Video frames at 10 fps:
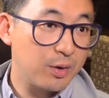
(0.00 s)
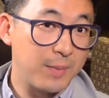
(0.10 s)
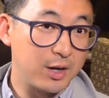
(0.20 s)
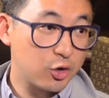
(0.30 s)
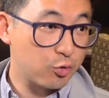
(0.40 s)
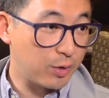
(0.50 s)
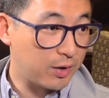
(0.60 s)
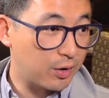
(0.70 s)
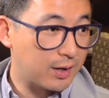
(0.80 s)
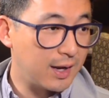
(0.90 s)
It might
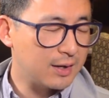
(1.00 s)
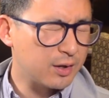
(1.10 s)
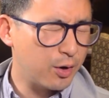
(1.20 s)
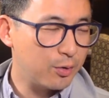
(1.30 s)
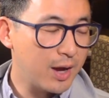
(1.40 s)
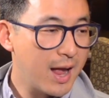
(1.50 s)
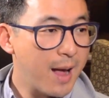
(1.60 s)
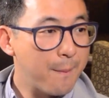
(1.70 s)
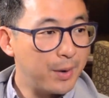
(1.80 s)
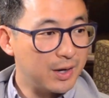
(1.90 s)
shrink their caseload,
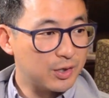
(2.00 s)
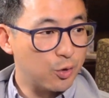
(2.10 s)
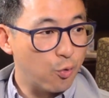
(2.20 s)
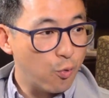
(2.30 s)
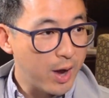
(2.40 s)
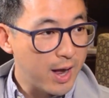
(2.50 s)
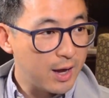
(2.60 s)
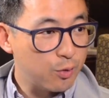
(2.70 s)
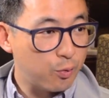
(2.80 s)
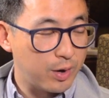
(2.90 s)
but it's a
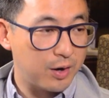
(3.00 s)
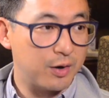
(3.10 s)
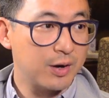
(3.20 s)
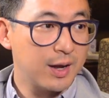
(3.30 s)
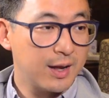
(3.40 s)
way where